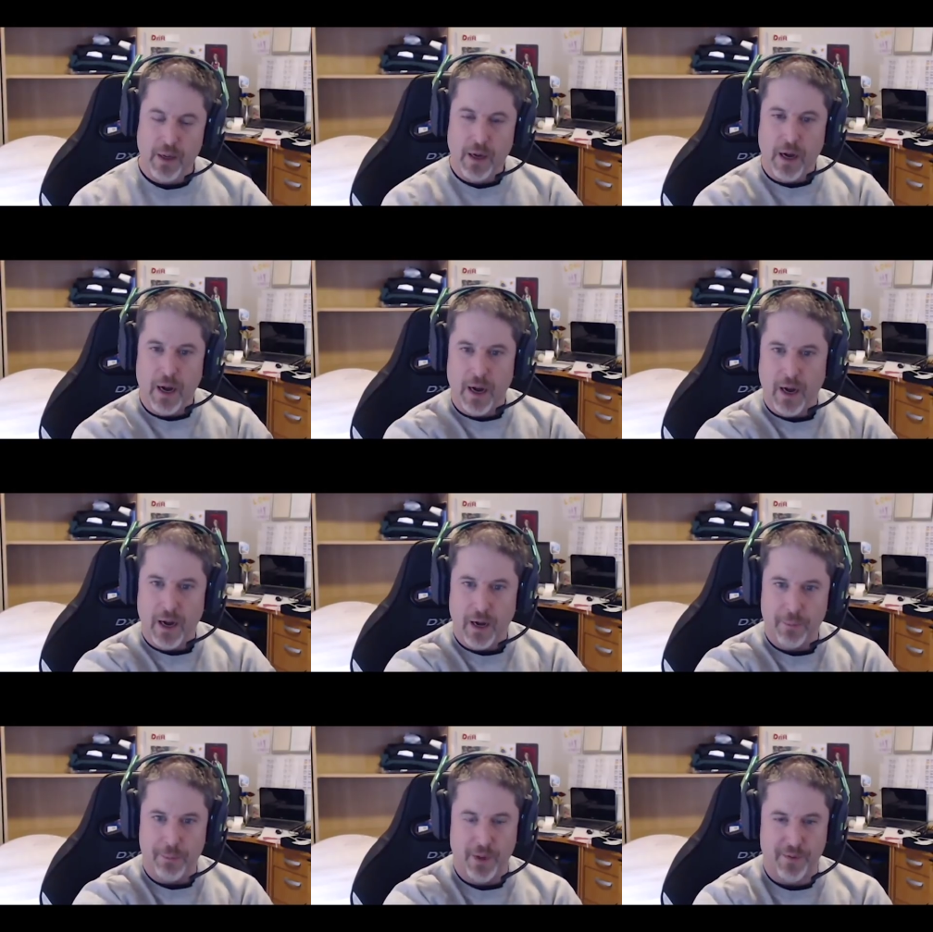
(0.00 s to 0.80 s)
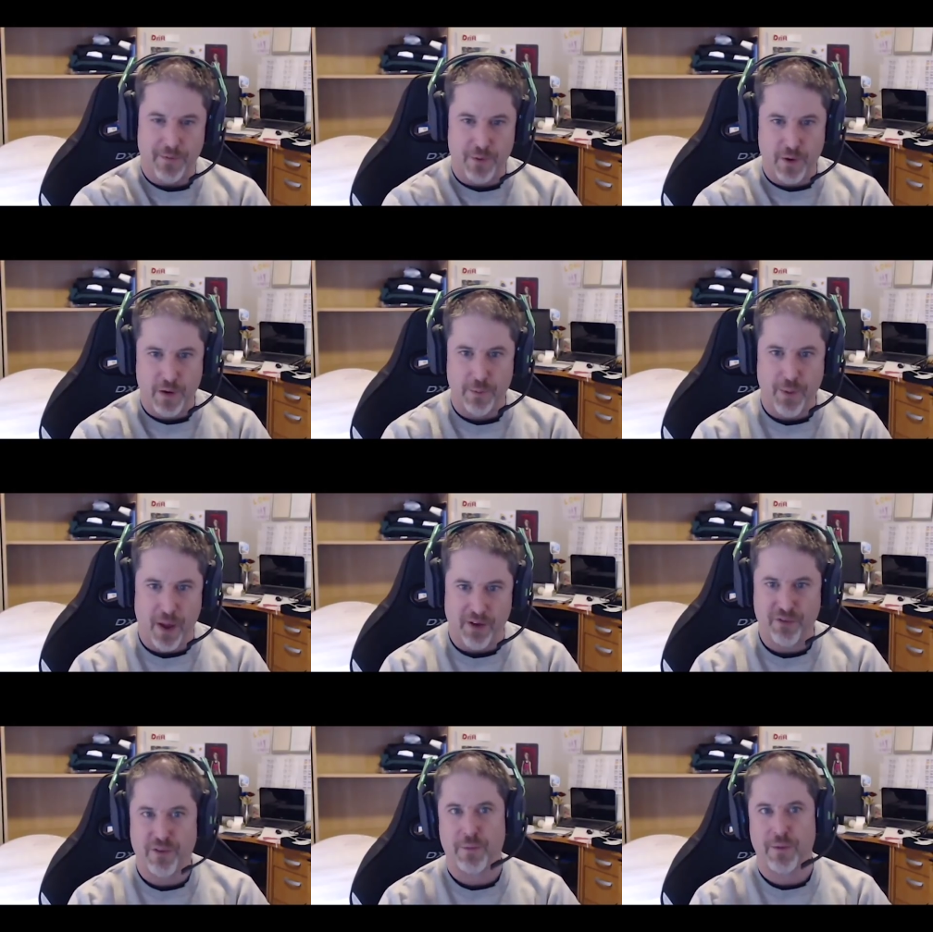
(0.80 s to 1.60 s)
Uh, but if you could
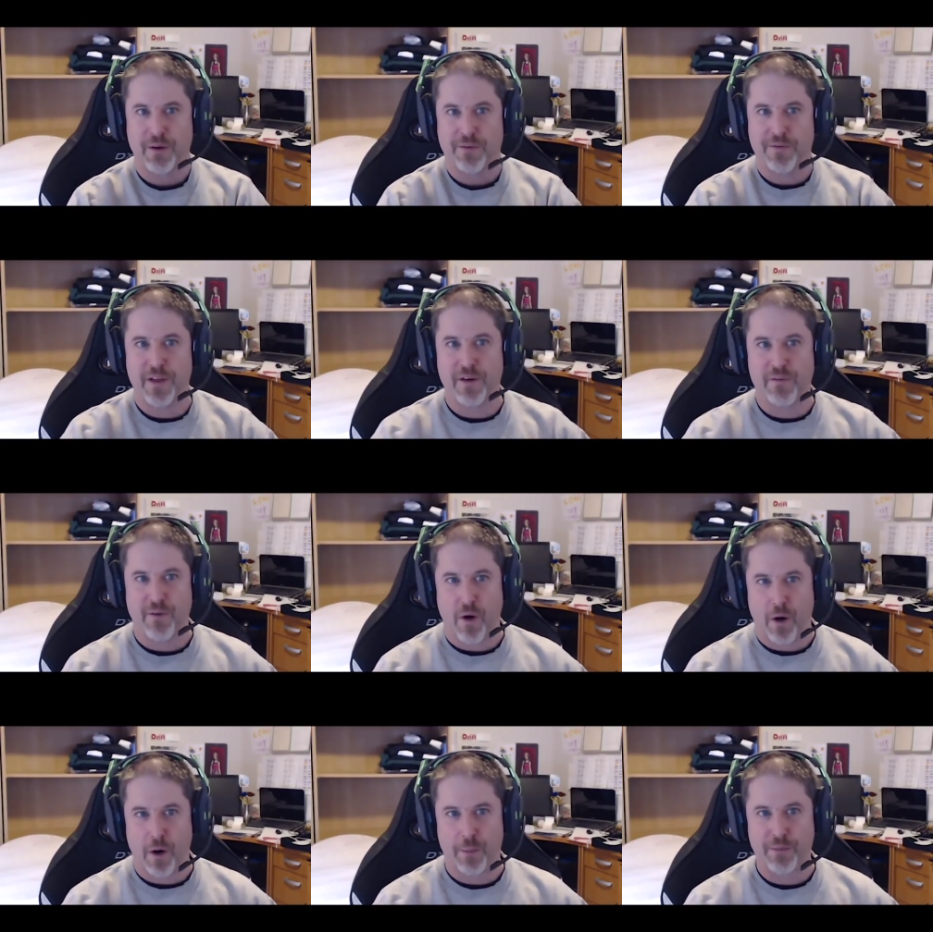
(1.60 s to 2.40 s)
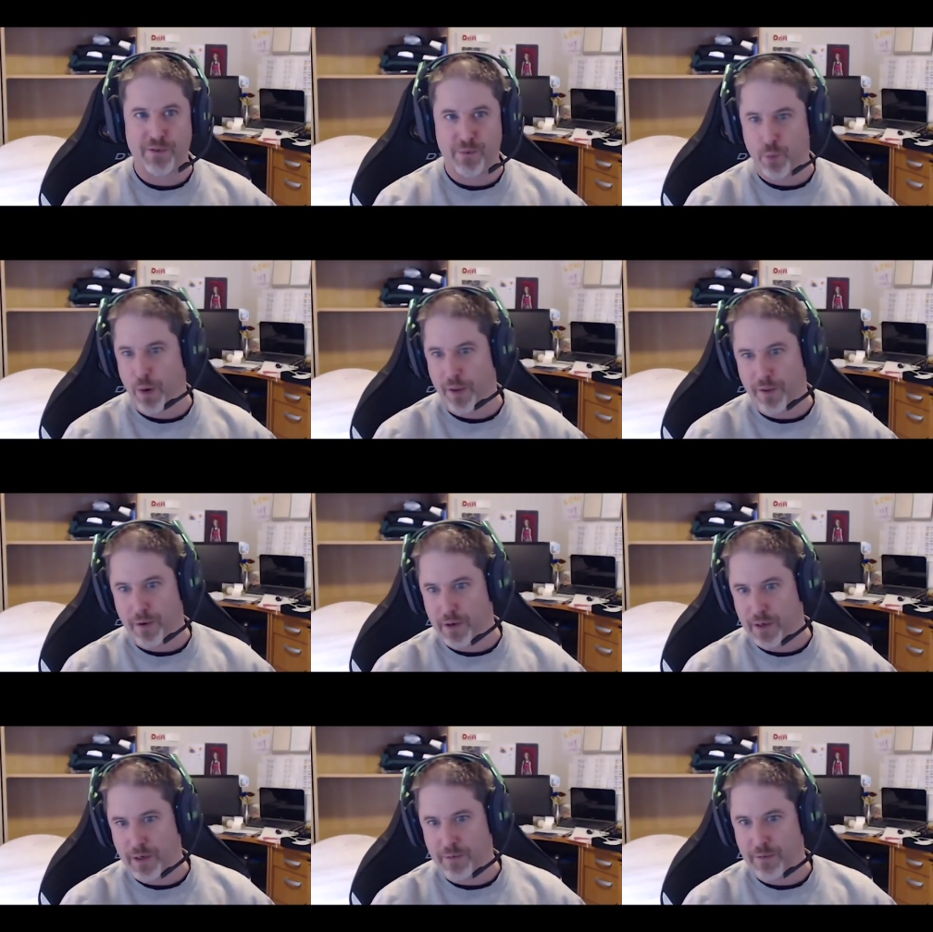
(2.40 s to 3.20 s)
best them in a feat of arms,
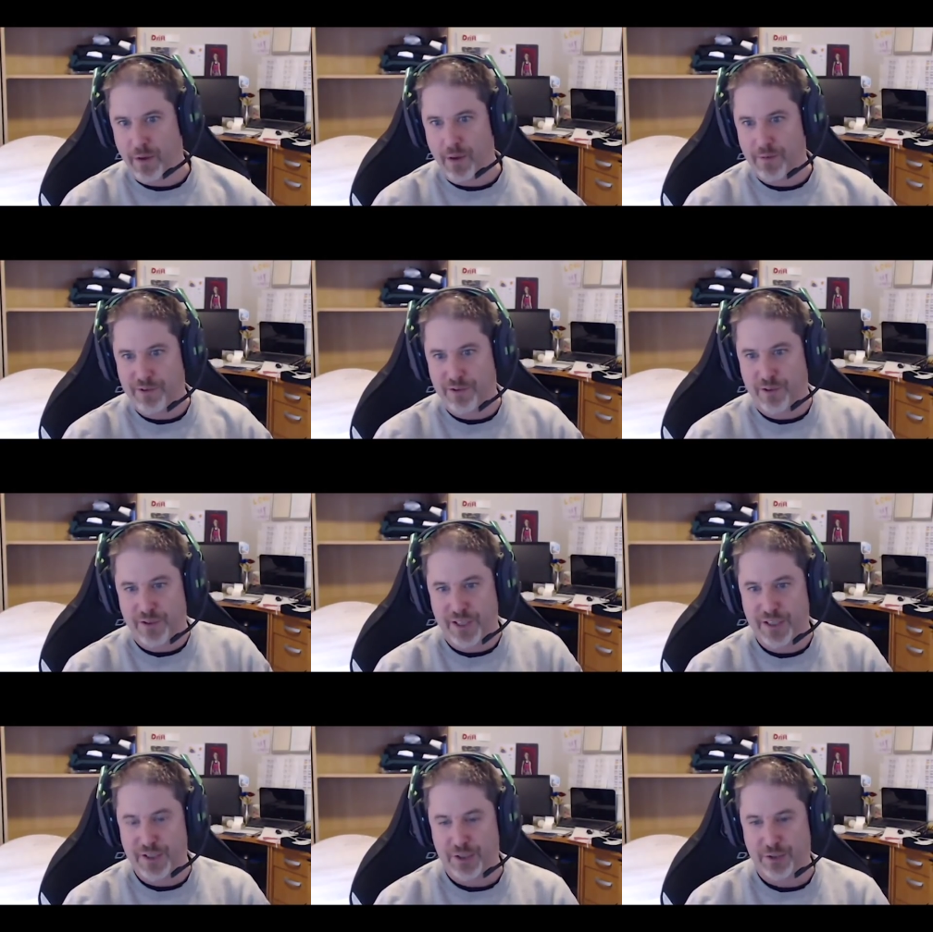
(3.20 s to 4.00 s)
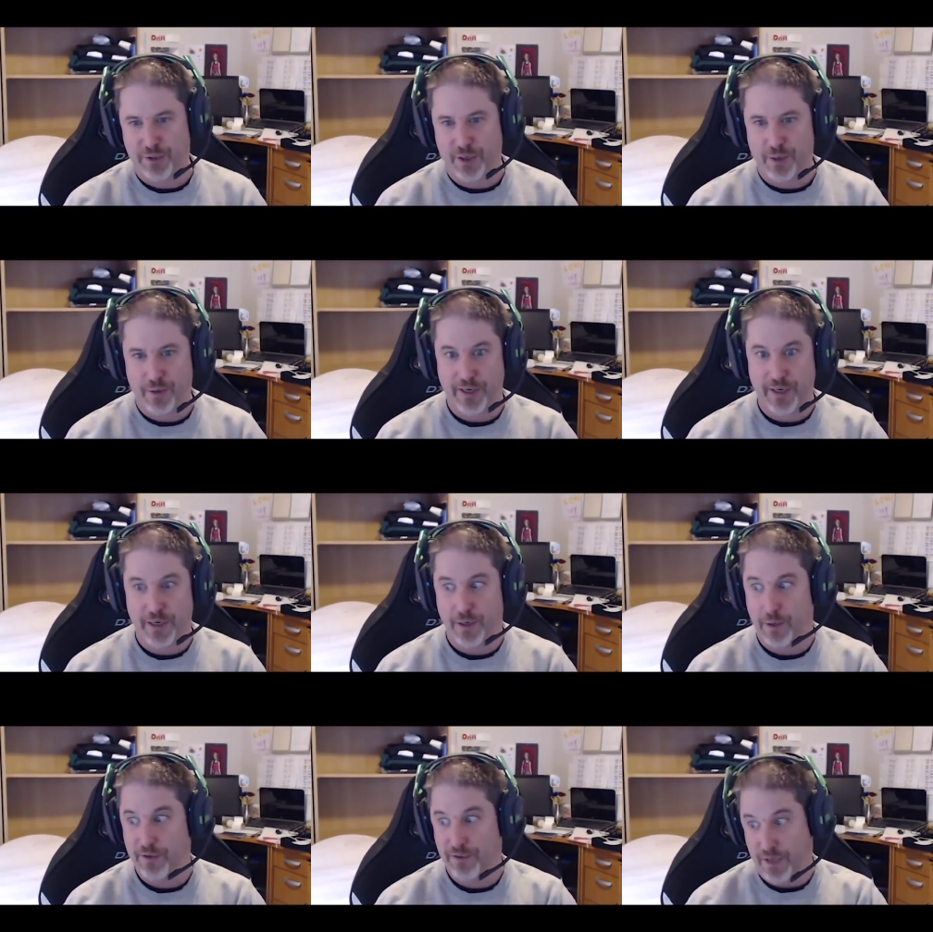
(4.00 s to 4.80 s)
whether it involves strategic
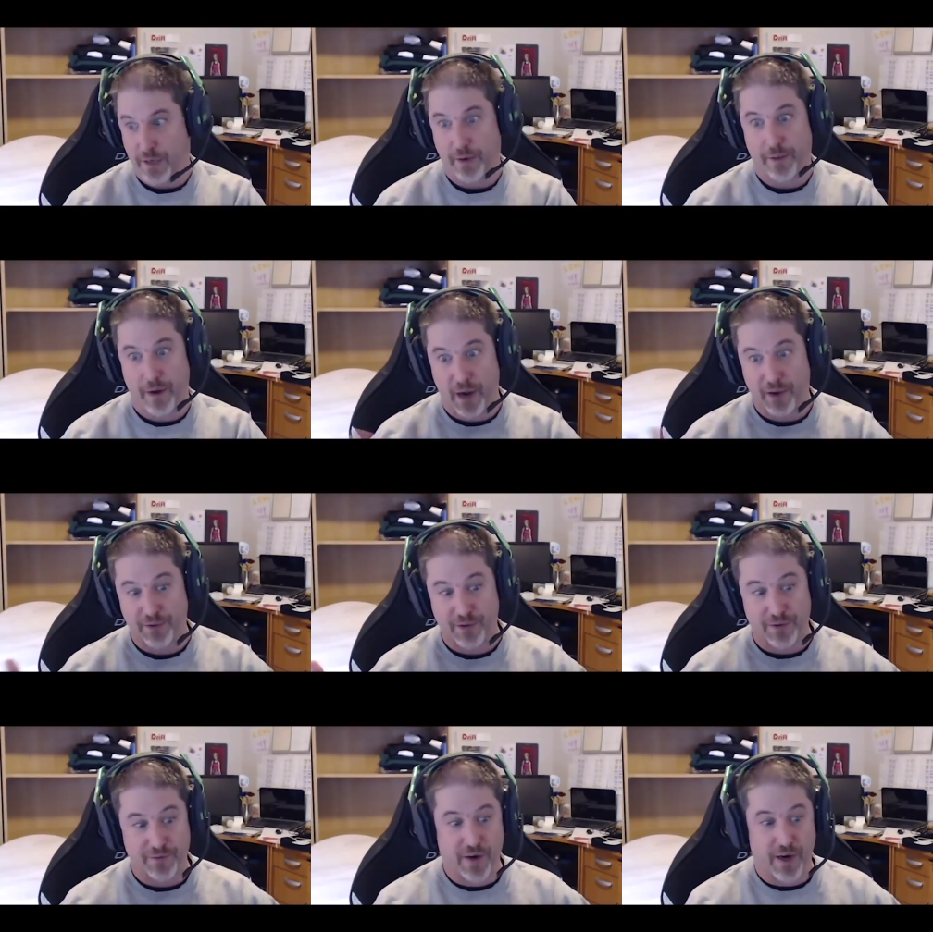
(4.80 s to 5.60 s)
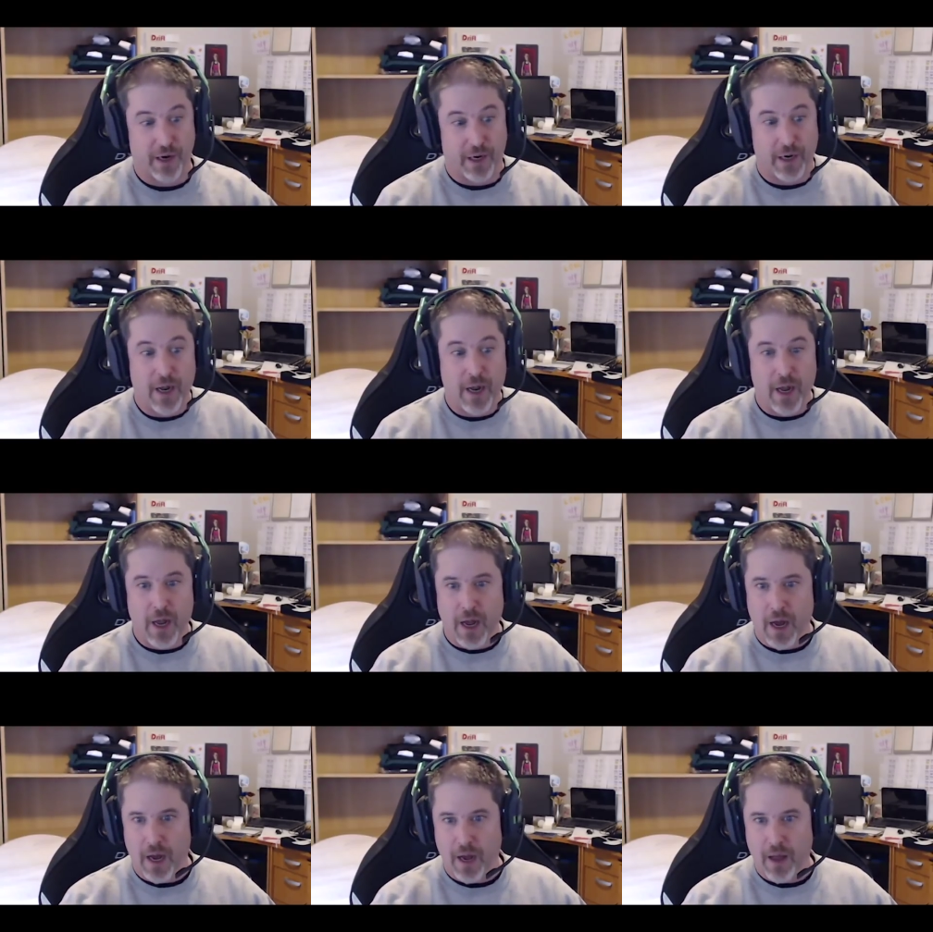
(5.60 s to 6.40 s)
trickery or setting their house on fire,
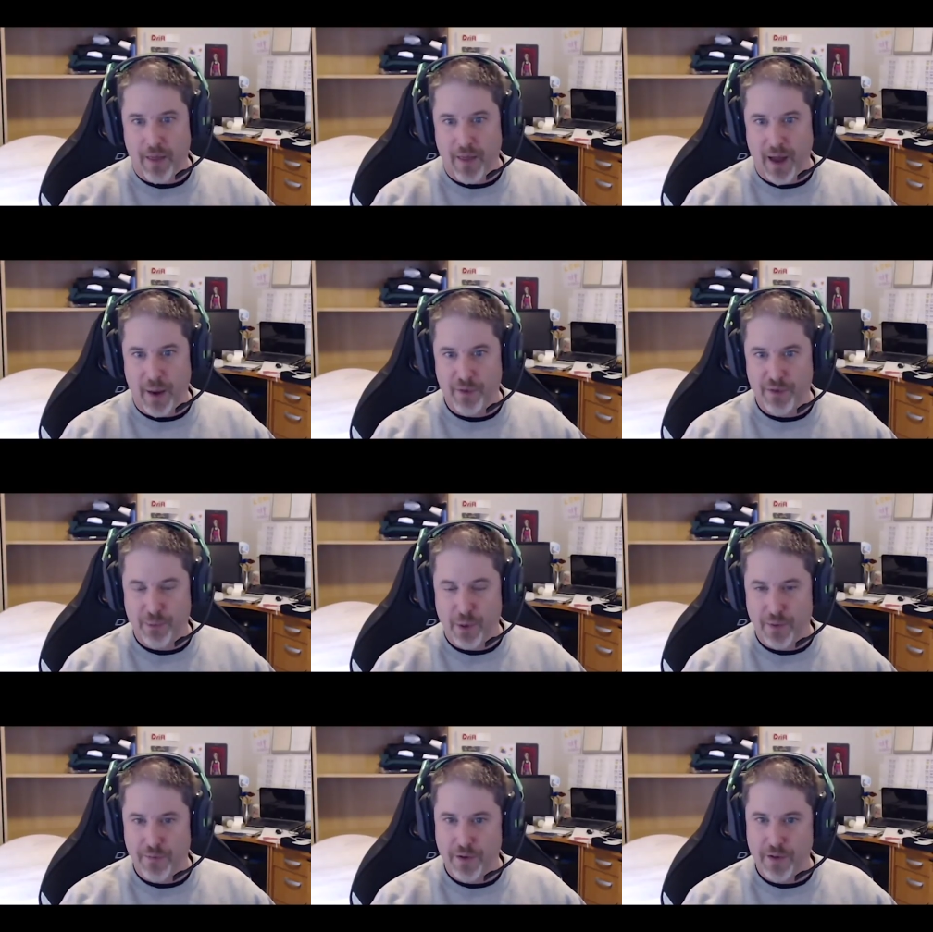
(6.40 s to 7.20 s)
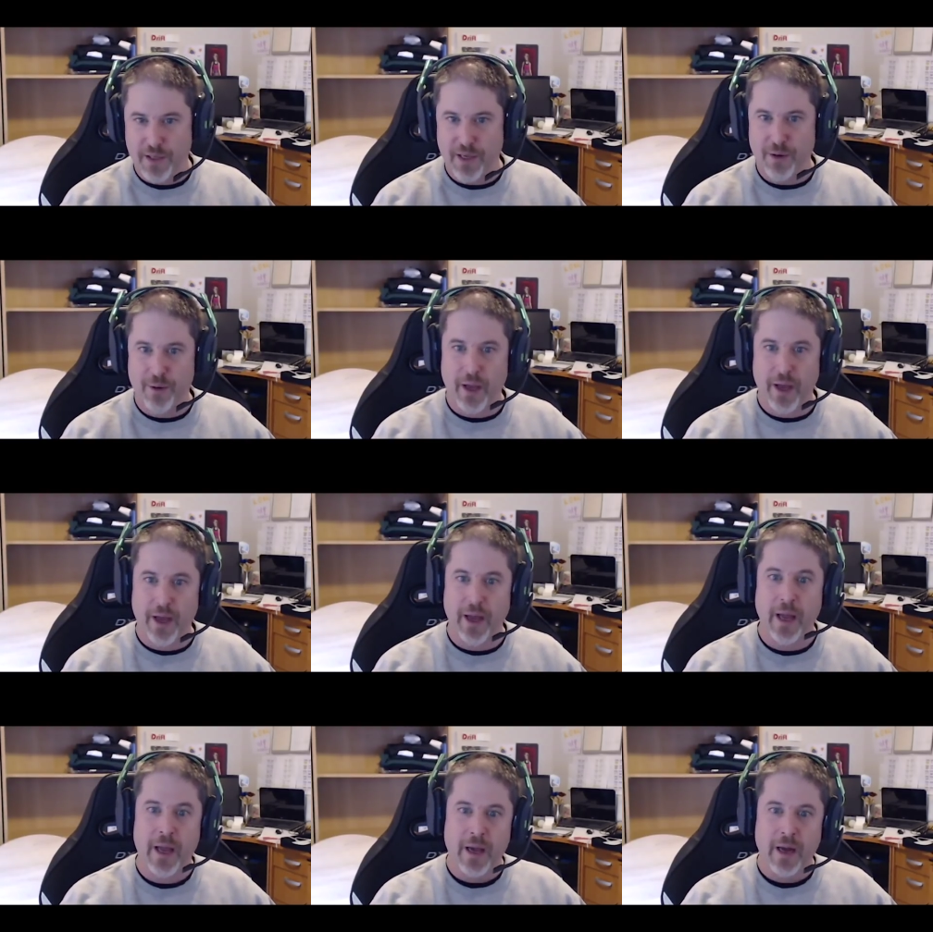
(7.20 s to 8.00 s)
uh, that was perfectly
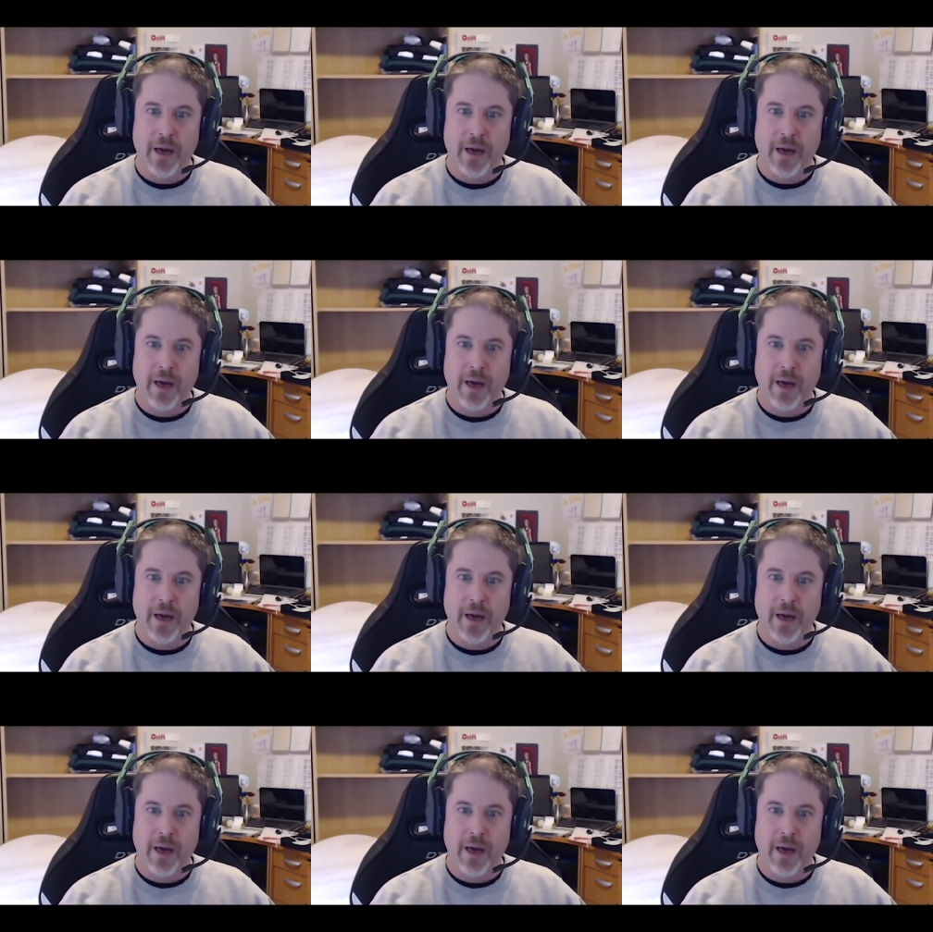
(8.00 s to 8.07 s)
okay.